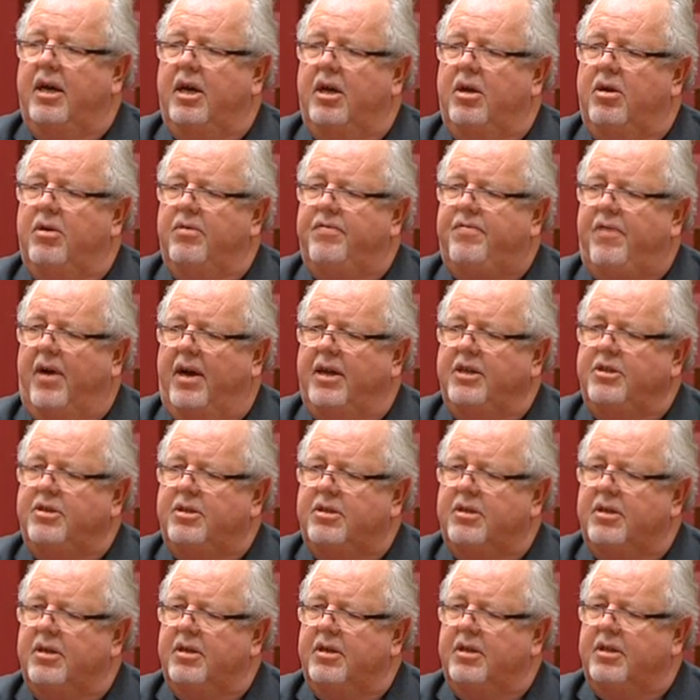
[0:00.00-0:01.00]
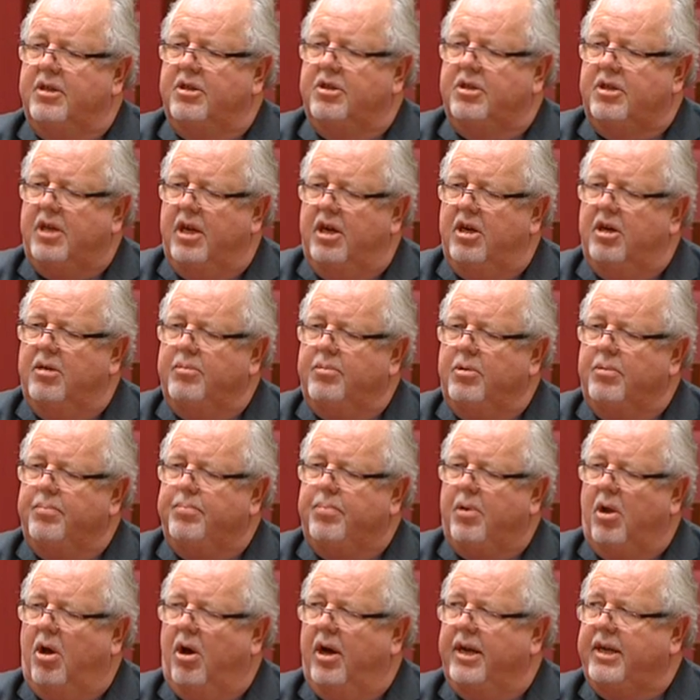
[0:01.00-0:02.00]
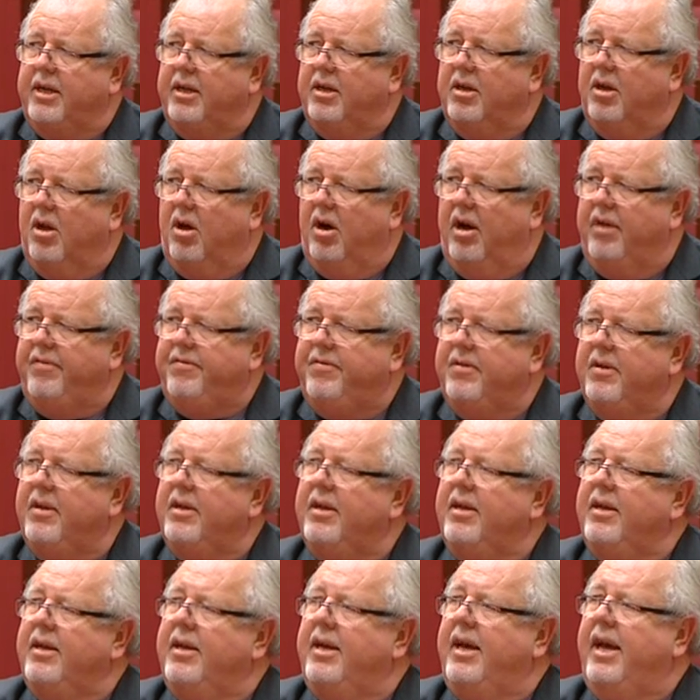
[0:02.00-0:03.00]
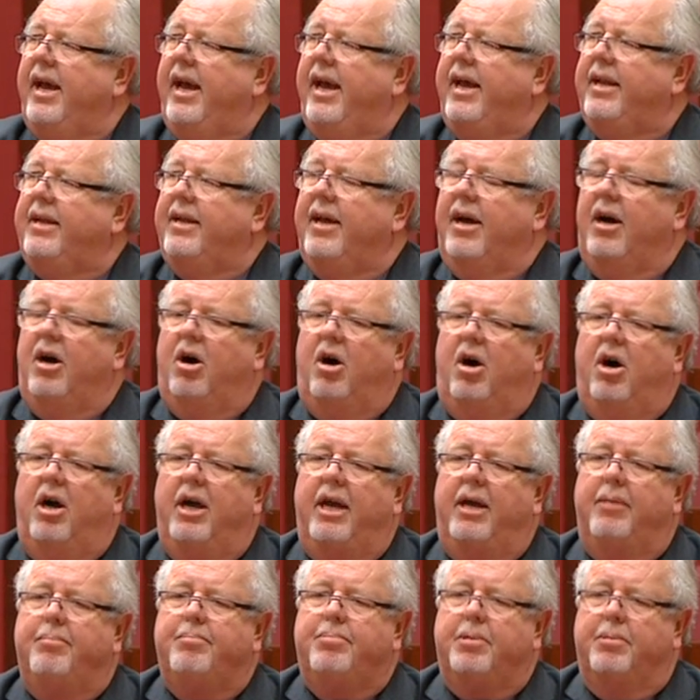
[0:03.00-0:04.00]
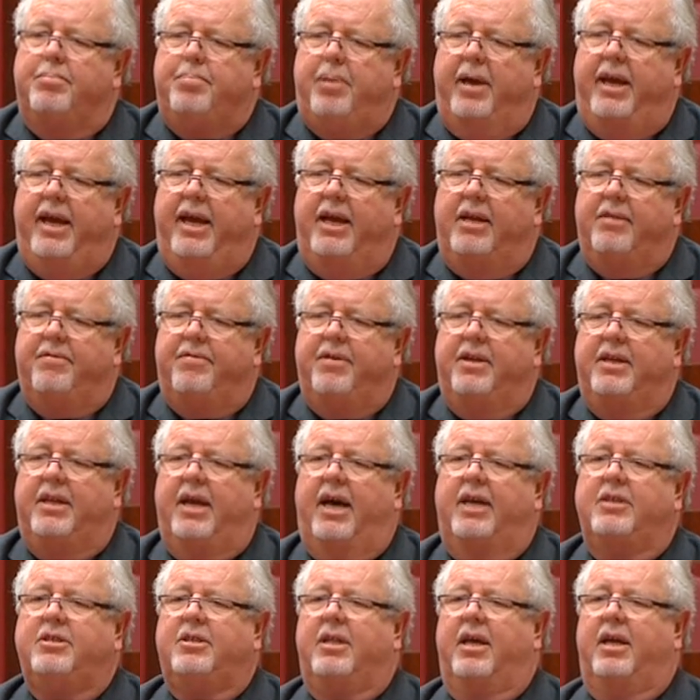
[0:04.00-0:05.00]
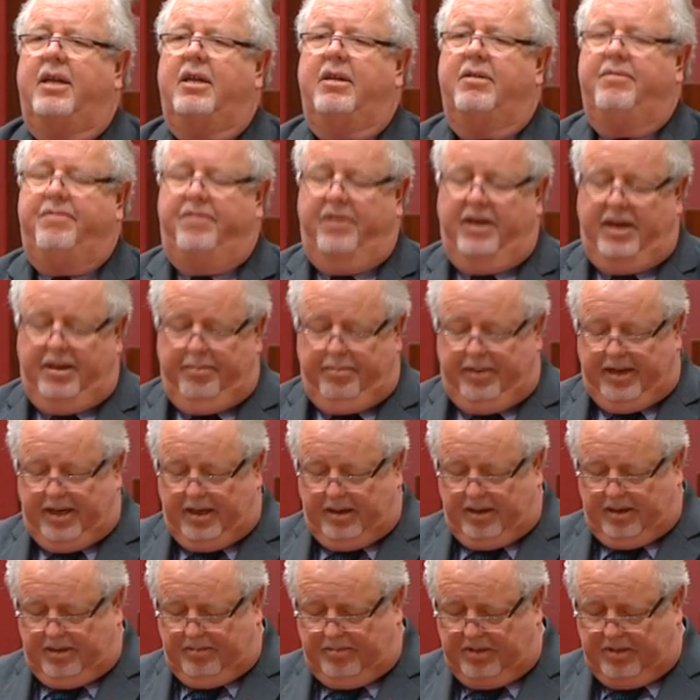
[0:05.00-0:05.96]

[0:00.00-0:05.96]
who faced this terrible plight in life. And I am prepared, if he does that in a fair manner,